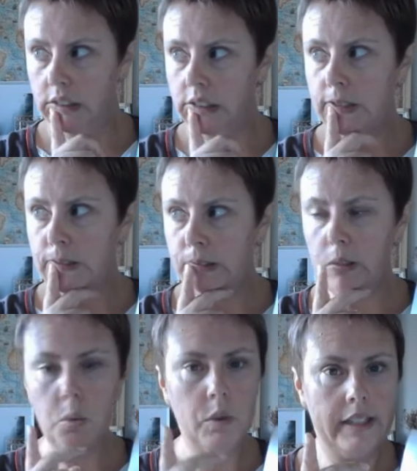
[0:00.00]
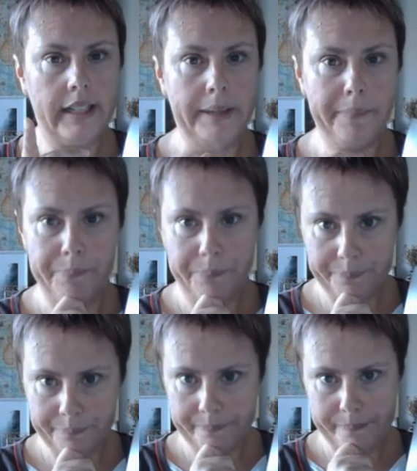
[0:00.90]
uh, that I'm aware of,
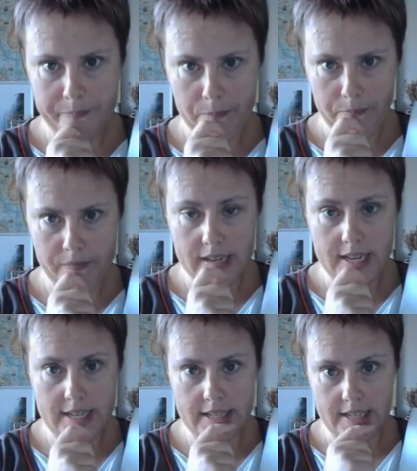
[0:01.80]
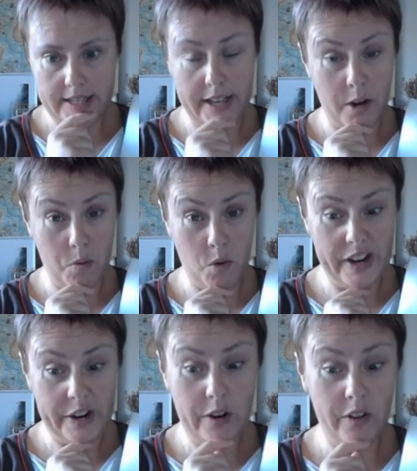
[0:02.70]
and in that
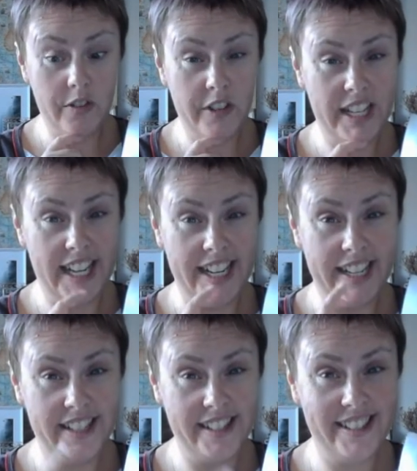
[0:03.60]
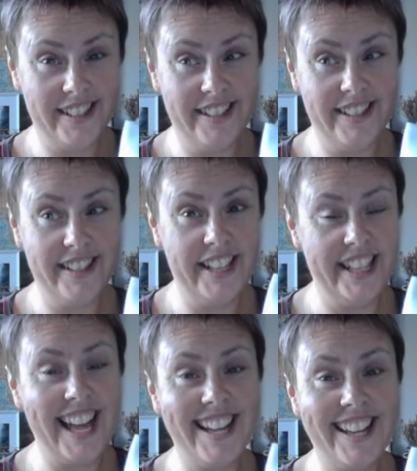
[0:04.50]
game, in round six
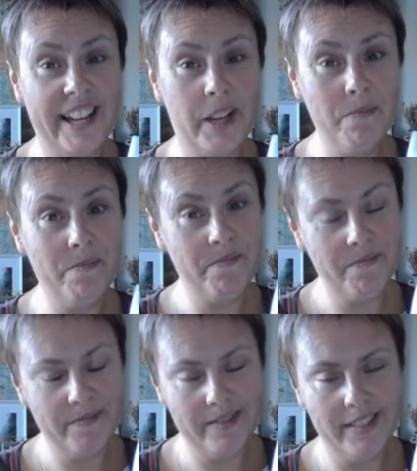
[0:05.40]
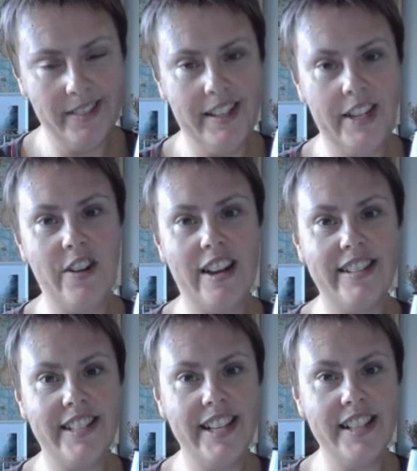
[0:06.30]
last week, they had
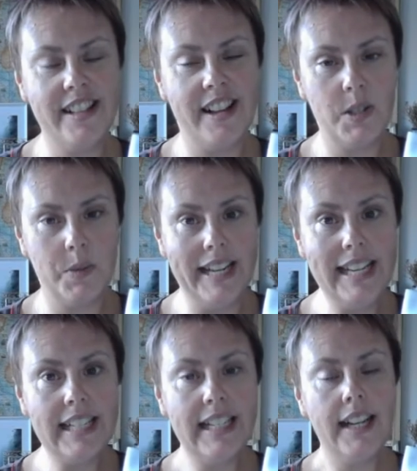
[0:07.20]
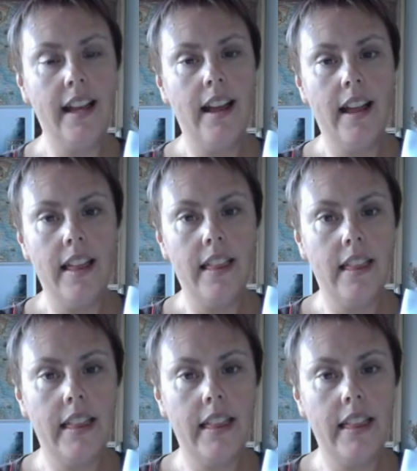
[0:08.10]
won. They they